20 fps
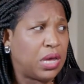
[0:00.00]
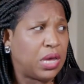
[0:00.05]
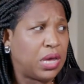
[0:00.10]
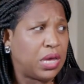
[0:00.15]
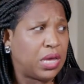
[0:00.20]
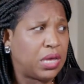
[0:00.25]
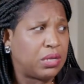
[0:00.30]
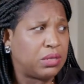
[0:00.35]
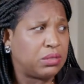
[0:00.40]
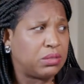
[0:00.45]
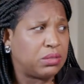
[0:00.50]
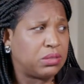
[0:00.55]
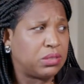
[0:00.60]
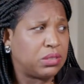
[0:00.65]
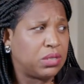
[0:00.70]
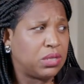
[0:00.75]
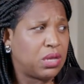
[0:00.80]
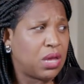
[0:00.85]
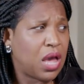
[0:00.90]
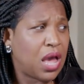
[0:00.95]
and
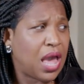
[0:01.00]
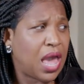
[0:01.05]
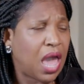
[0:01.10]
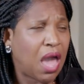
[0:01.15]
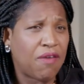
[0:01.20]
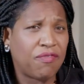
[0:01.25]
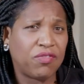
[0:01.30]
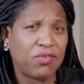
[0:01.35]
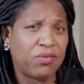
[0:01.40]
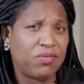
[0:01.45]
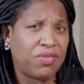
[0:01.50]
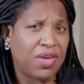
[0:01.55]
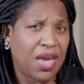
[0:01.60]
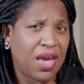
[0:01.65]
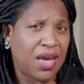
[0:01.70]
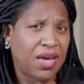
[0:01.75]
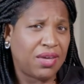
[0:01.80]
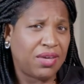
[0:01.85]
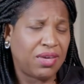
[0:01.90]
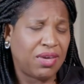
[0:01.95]
after
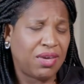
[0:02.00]
that,